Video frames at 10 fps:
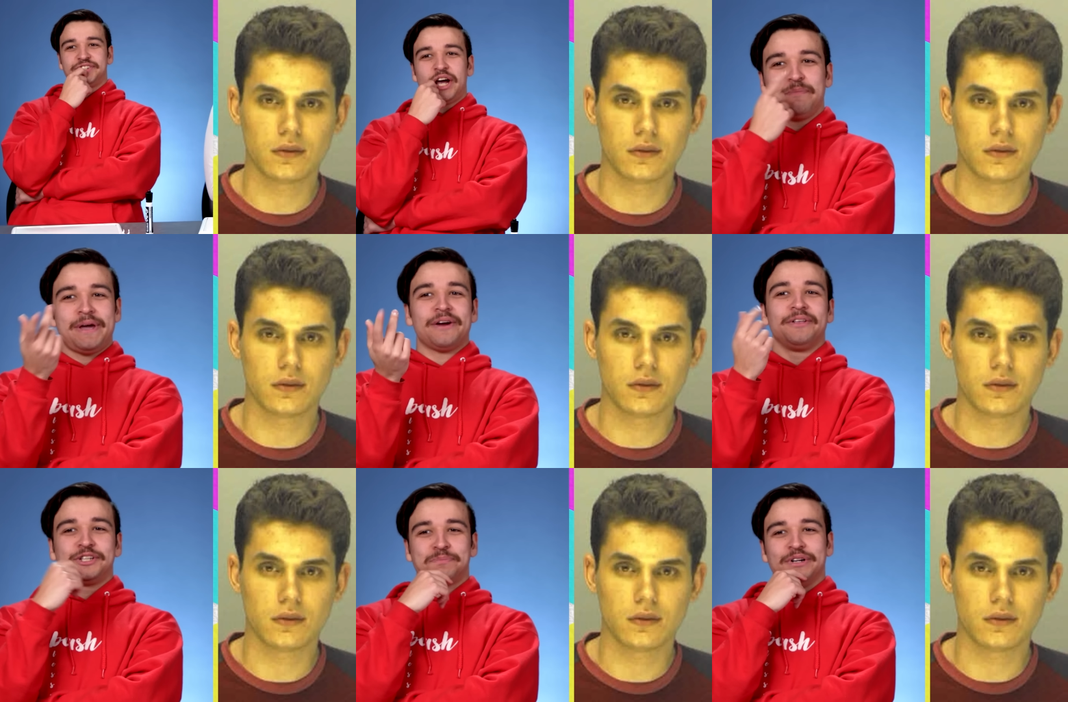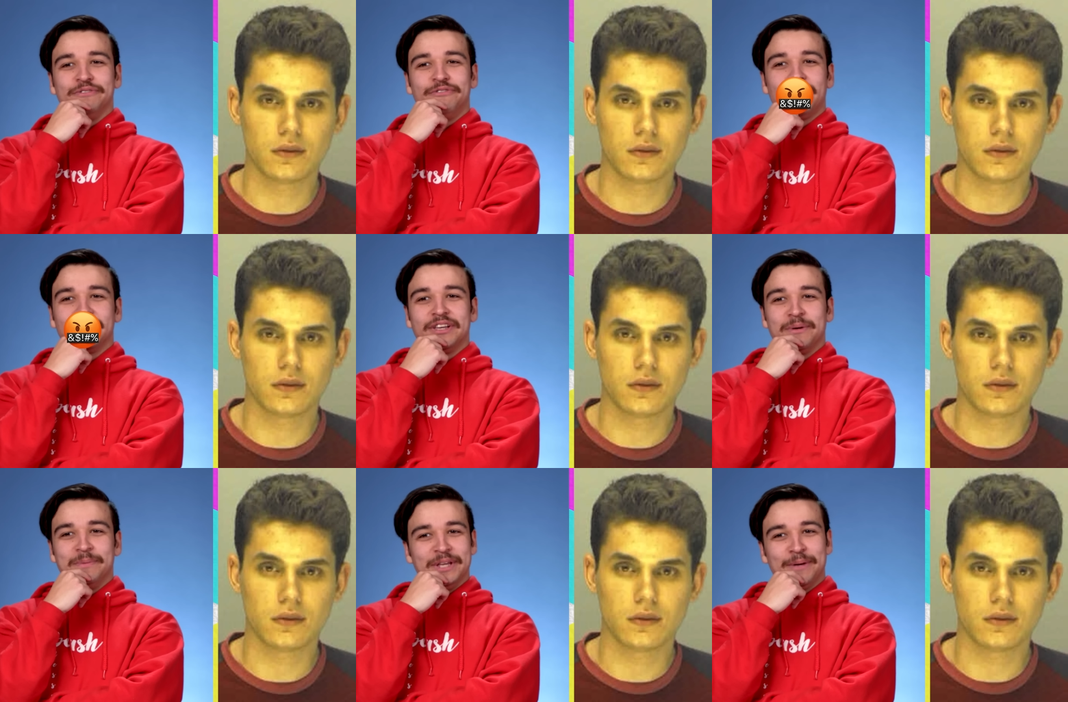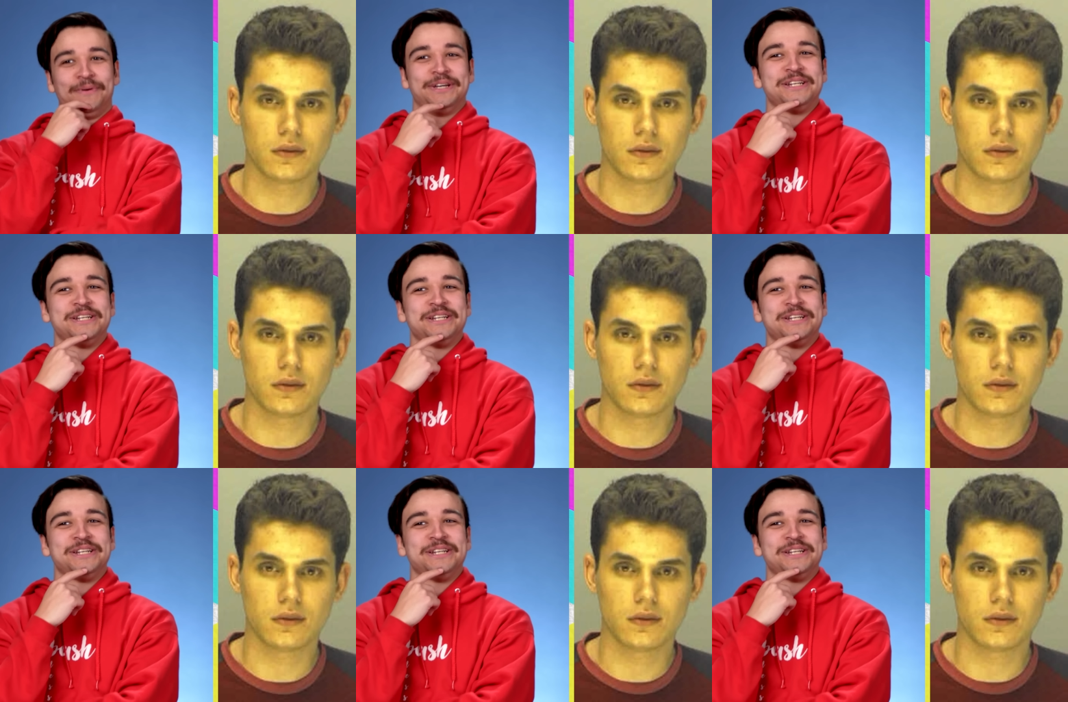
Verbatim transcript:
Speaker 1: John Mayer looks pretty f***ed up in that